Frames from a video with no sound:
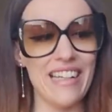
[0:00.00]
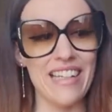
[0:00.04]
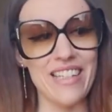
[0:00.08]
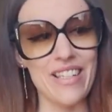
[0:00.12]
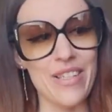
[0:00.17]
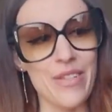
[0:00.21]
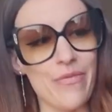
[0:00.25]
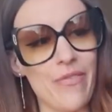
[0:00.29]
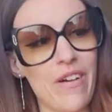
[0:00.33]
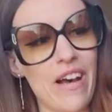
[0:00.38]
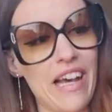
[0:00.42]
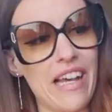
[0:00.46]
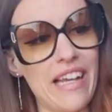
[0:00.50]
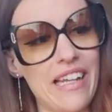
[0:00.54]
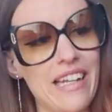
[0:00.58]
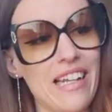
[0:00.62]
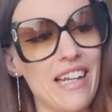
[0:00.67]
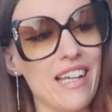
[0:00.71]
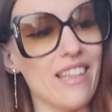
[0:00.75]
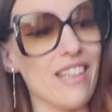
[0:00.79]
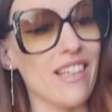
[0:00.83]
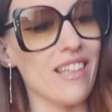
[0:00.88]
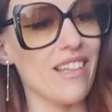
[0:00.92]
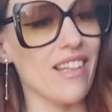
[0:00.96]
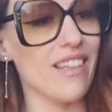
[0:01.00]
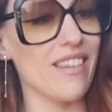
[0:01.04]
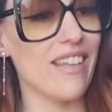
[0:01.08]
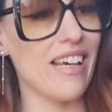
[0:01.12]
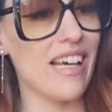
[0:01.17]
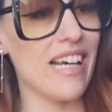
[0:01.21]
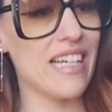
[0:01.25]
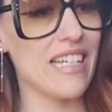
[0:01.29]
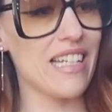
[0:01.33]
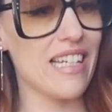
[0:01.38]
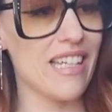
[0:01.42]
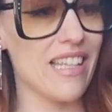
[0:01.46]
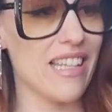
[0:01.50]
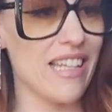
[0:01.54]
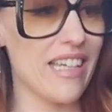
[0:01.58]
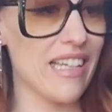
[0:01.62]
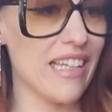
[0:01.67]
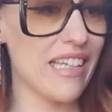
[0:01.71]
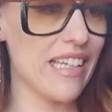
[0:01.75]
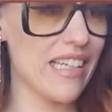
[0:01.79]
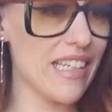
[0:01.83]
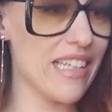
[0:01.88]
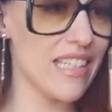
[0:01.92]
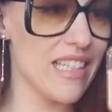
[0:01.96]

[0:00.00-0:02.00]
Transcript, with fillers: It's fine. Other than that, I think